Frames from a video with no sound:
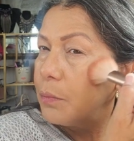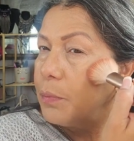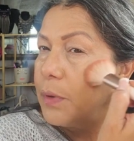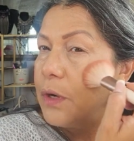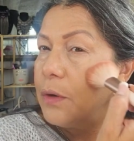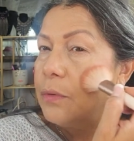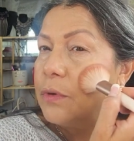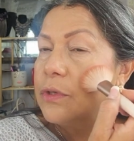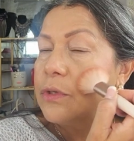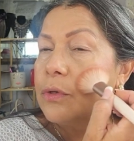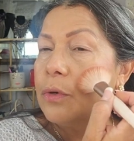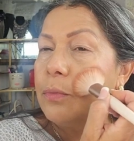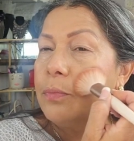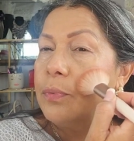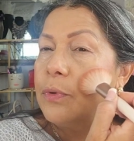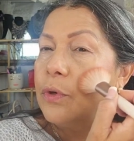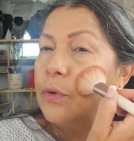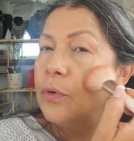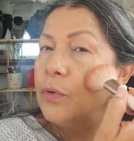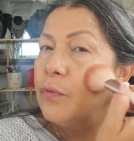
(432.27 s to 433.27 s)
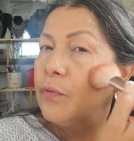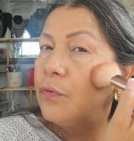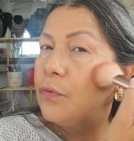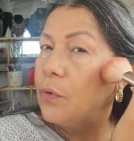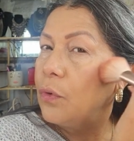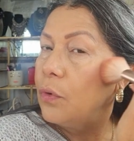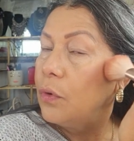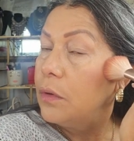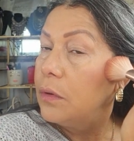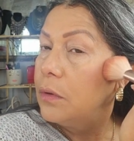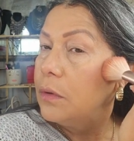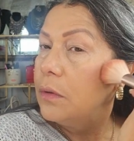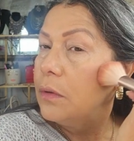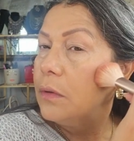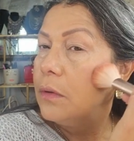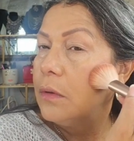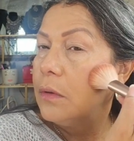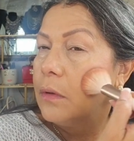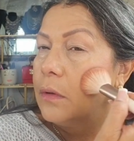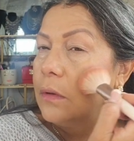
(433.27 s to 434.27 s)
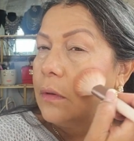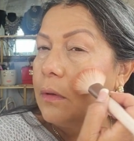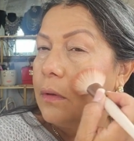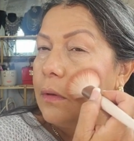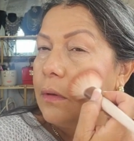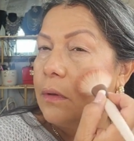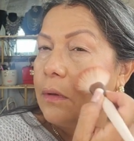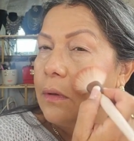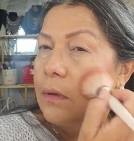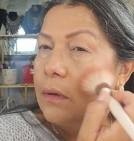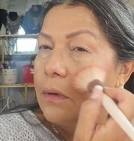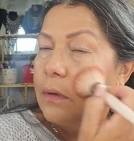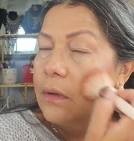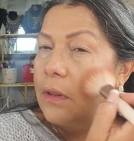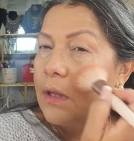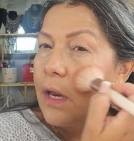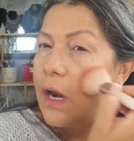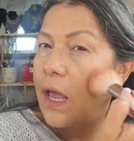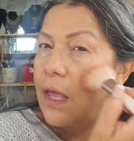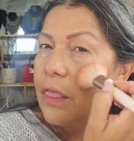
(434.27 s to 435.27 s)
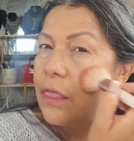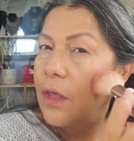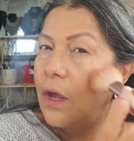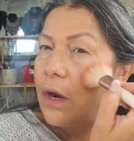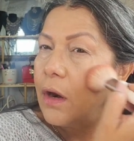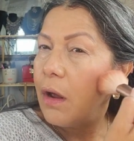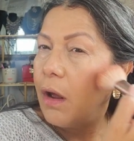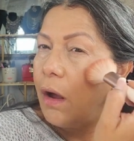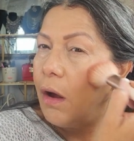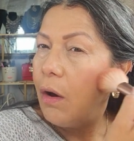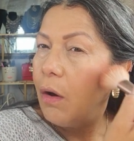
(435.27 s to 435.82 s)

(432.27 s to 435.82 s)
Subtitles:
but it was so beautiful that I thought,